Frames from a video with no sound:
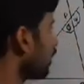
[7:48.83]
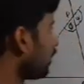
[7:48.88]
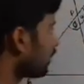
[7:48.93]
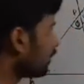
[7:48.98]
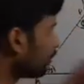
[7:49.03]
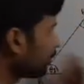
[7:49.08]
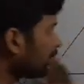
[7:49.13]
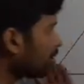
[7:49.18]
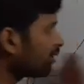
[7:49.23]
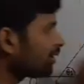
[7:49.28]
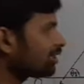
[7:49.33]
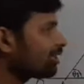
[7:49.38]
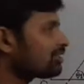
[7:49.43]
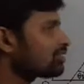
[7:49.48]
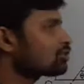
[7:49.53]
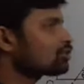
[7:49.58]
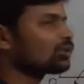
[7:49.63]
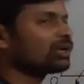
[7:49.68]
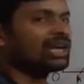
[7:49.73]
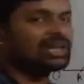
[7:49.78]
between these
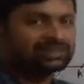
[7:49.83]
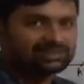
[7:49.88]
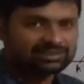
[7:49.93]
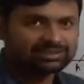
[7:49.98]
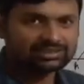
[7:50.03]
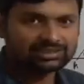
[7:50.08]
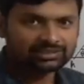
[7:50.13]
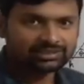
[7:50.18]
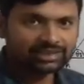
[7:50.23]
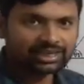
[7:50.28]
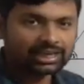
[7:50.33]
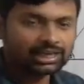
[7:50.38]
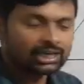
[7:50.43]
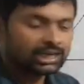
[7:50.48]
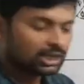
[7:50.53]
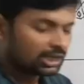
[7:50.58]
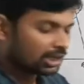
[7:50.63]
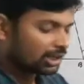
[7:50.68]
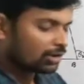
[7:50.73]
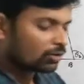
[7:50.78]
two lines. Okay.
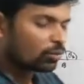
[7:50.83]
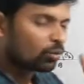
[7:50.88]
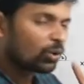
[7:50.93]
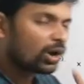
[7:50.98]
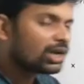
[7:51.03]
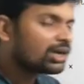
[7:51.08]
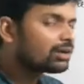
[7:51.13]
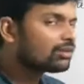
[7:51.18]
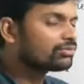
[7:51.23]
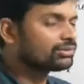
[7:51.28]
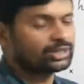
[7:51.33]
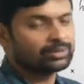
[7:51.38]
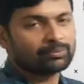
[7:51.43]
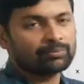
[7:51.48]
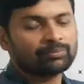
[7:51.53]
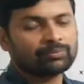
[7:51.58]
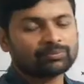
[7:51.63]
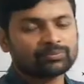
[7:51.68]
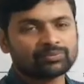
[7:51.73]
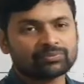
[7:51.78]
One of
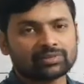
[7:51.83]
them